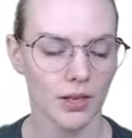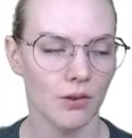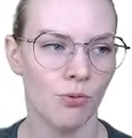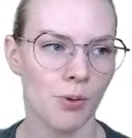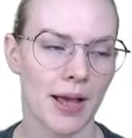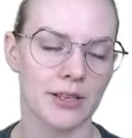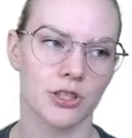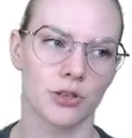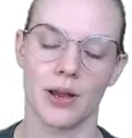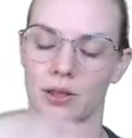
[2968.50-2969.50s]
forward pass
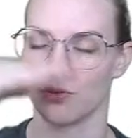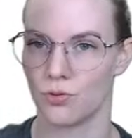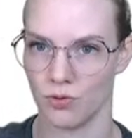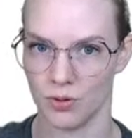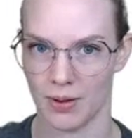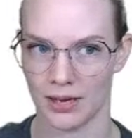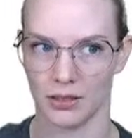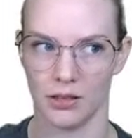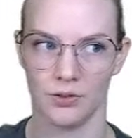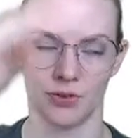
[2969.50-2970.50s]
just going through the
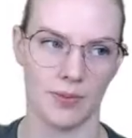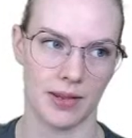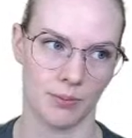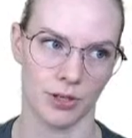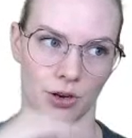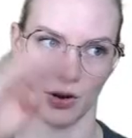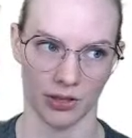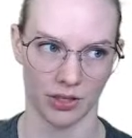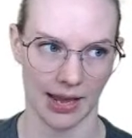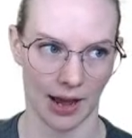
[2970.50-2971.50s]
model from the input
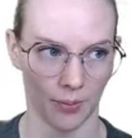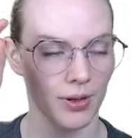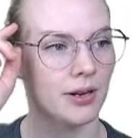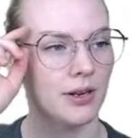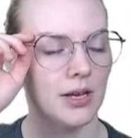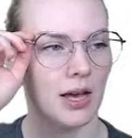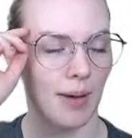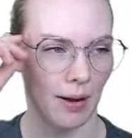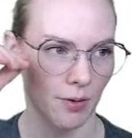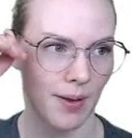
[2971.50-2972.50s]
tokens to the output,
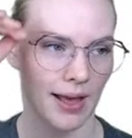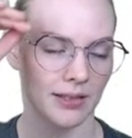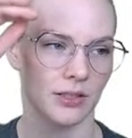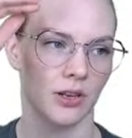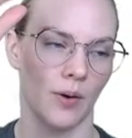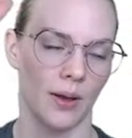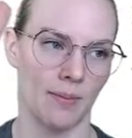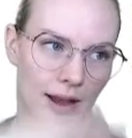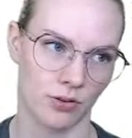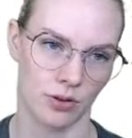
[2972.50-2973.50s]
backward pass going
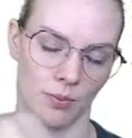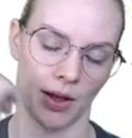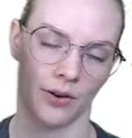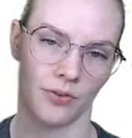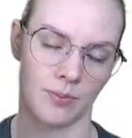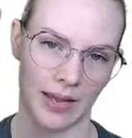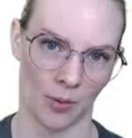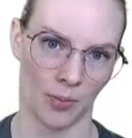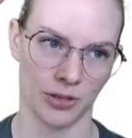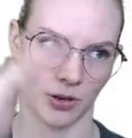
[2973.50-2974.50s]
back through the model from the
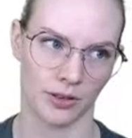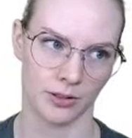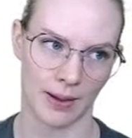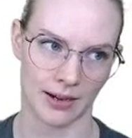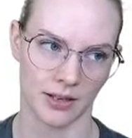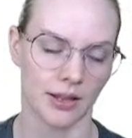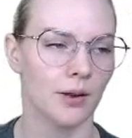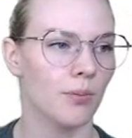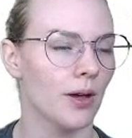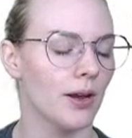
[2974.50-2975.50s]
output tokens back to the
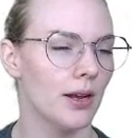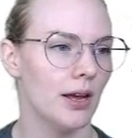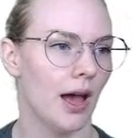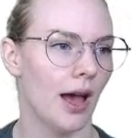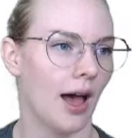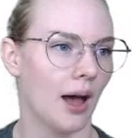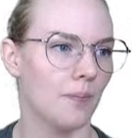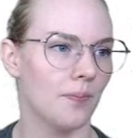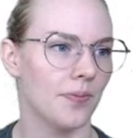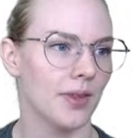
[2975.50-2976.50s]
input.
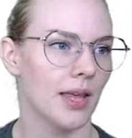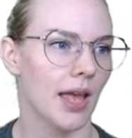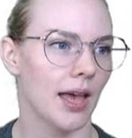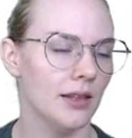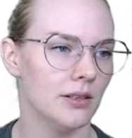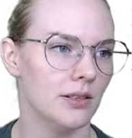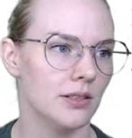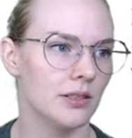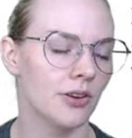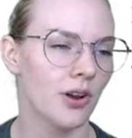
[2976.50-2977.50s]
And
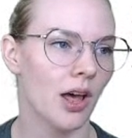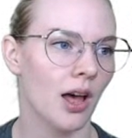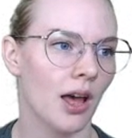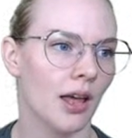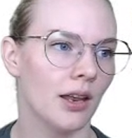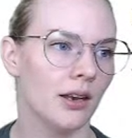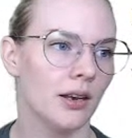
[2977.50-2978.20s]
they're not,